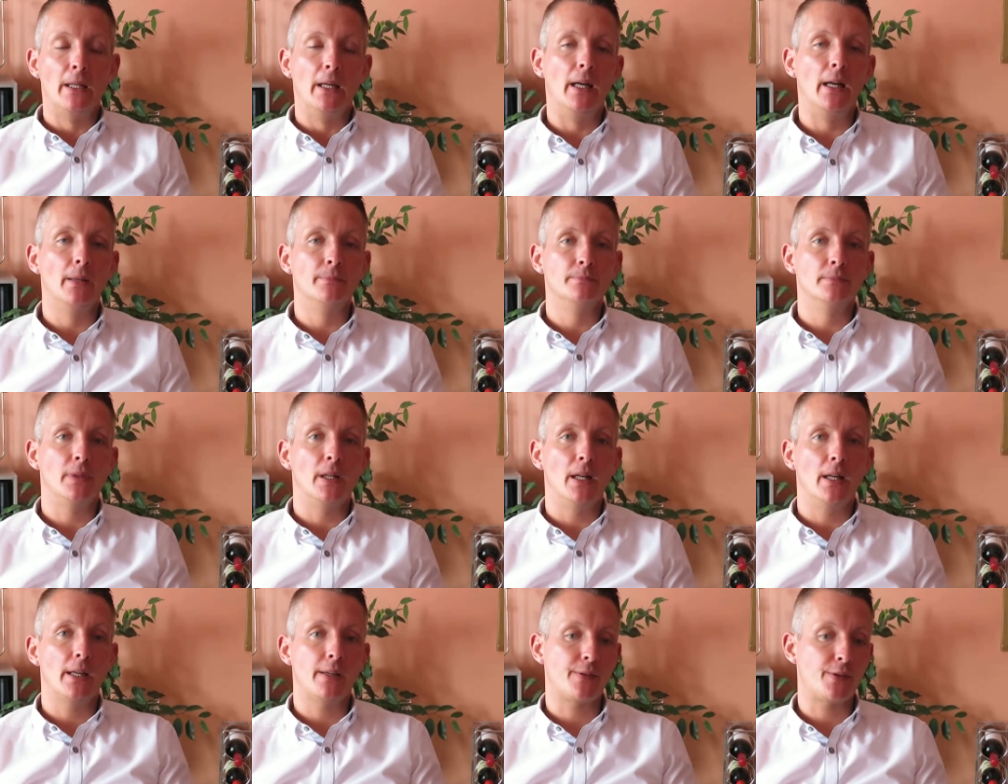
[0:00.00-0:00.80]

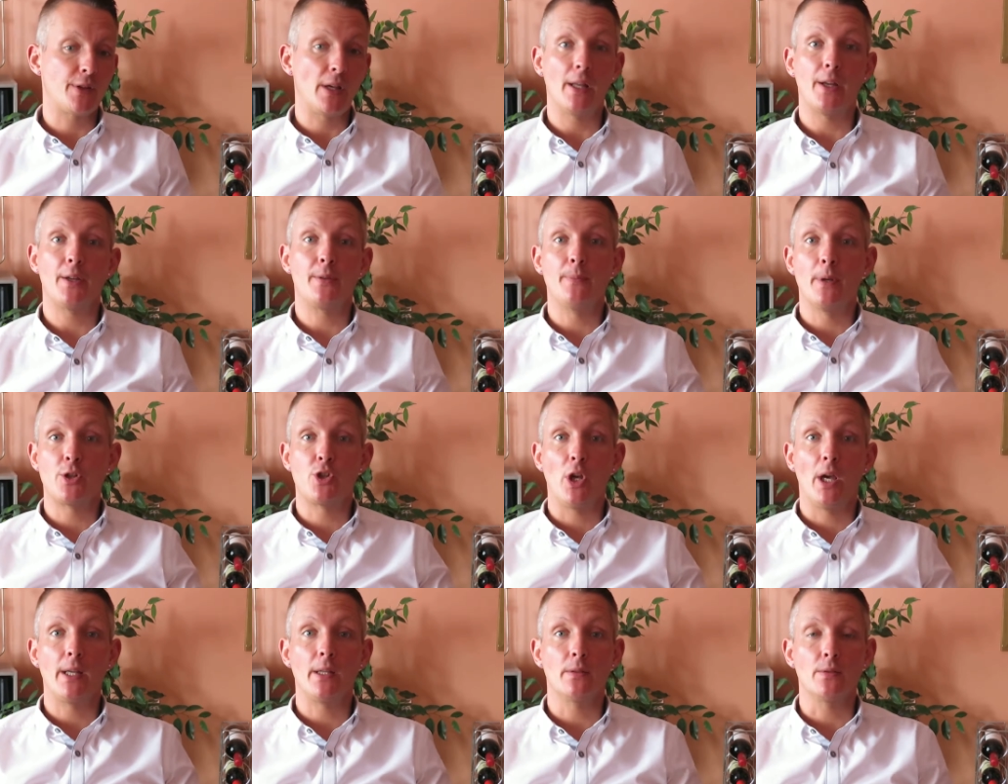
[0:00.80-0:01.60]
Um, I've started my
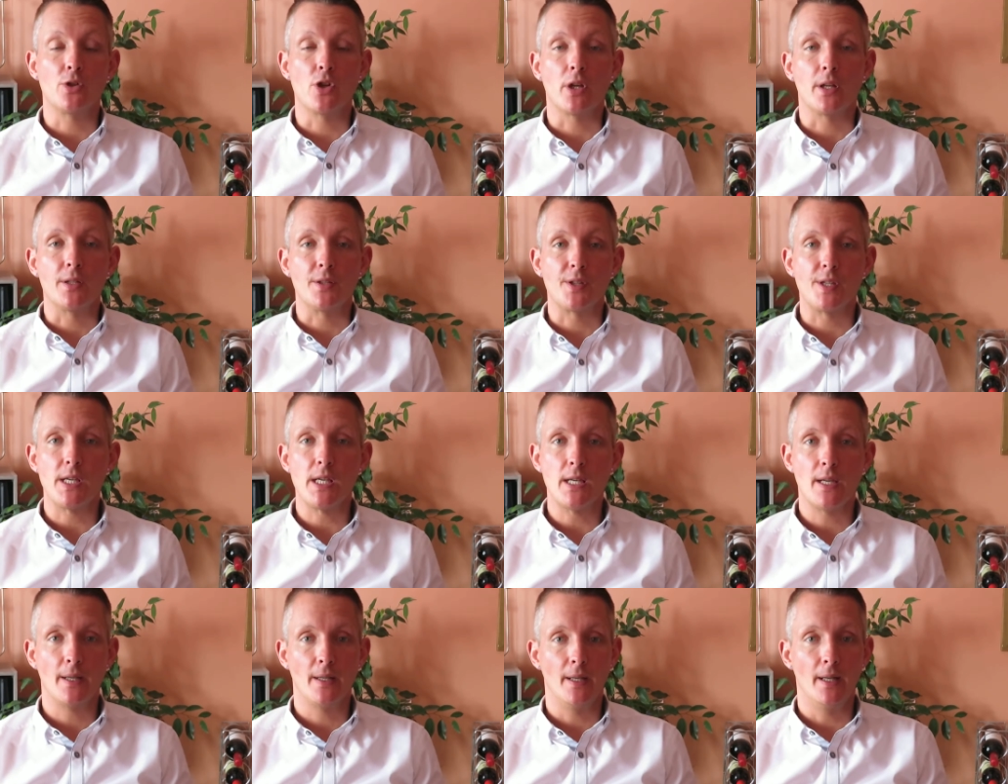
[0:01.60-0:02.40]
channel as you can
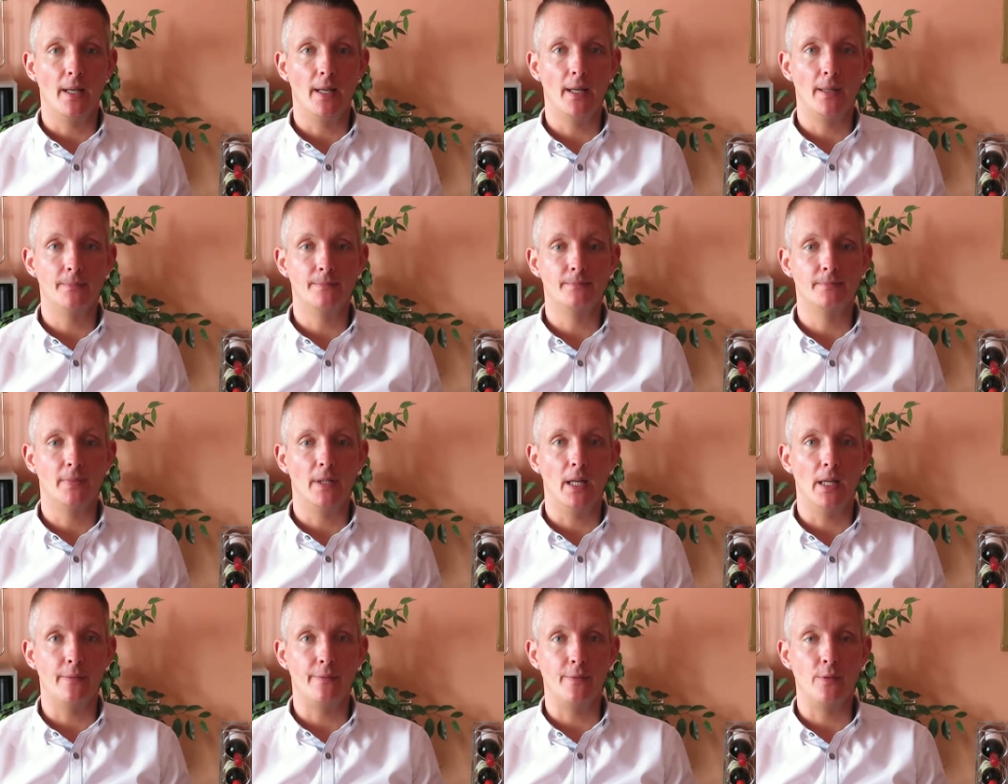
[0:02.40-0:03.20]
see. Um,
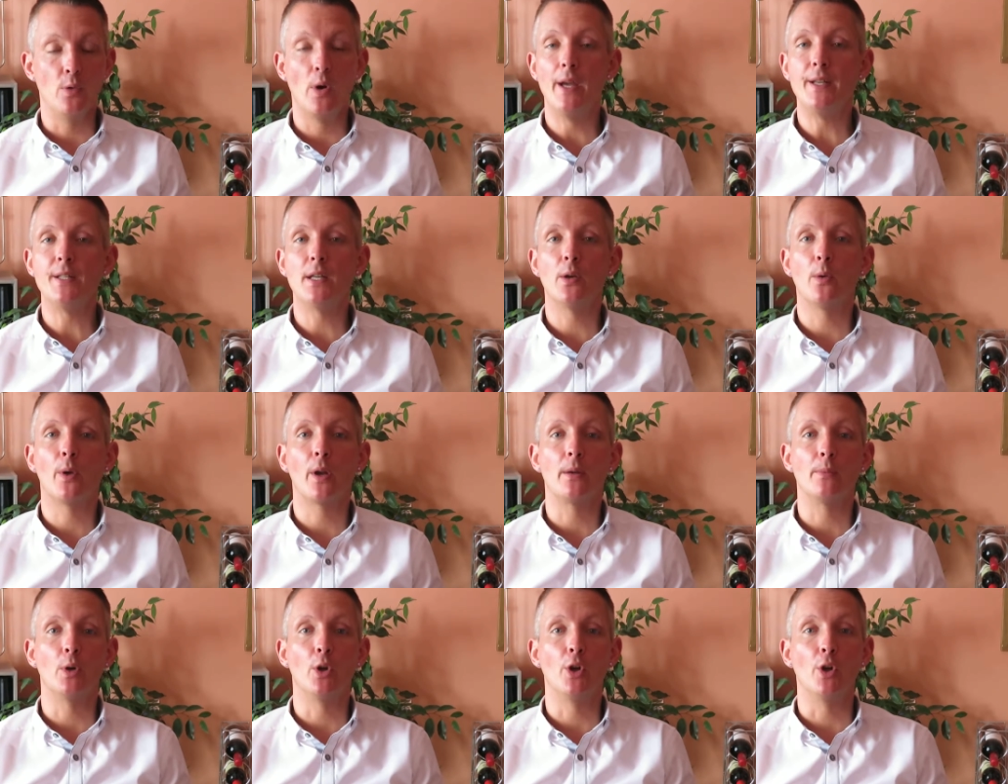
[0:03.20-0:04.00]
I've no idea
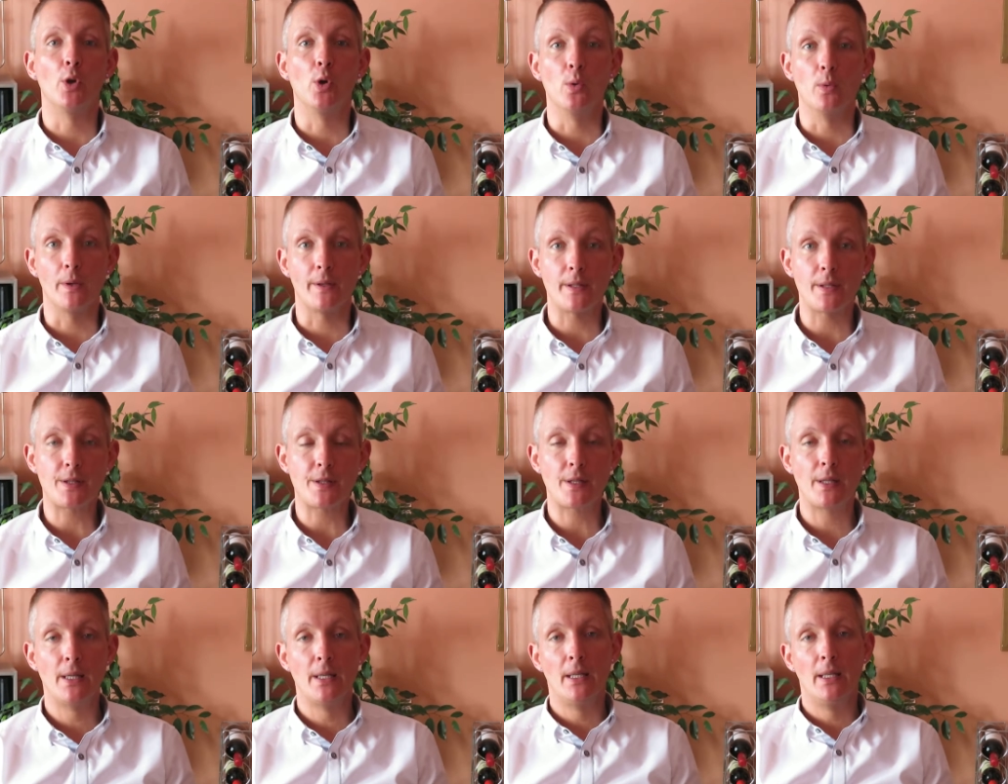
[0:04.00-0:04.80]
where I'm going to go with
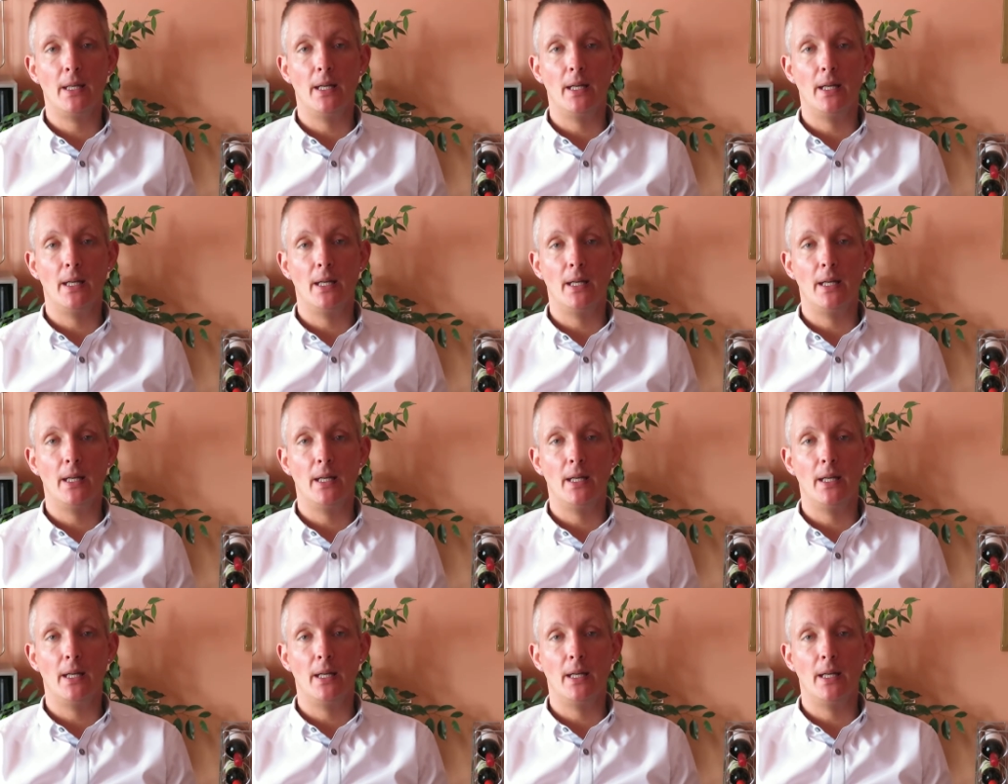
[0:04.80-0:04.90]
this.